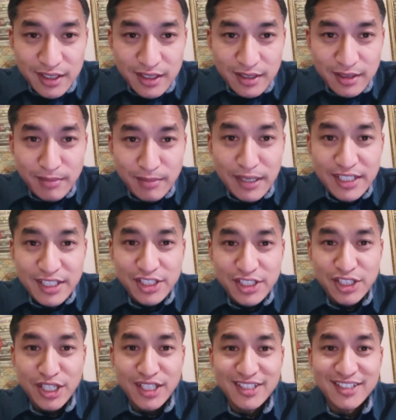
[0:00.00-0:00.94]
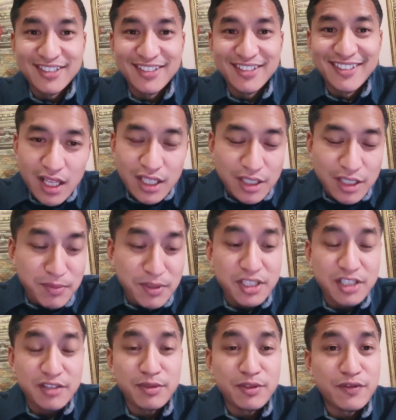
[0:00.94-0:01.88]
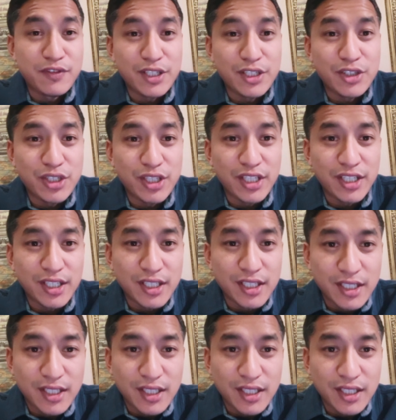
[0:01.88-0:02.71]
the mighty China, it must have been very tricky.